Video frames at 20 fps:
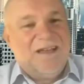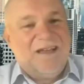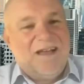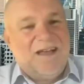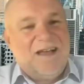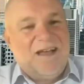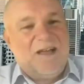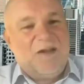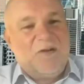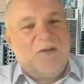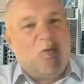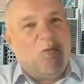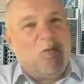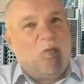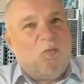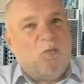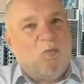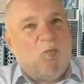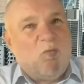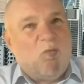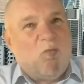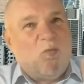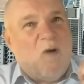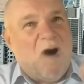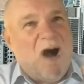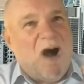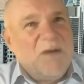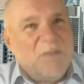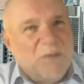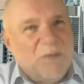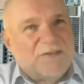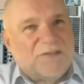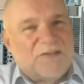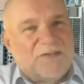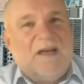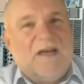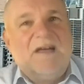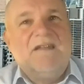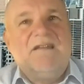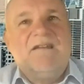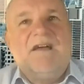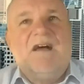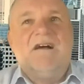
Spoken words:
And why was that?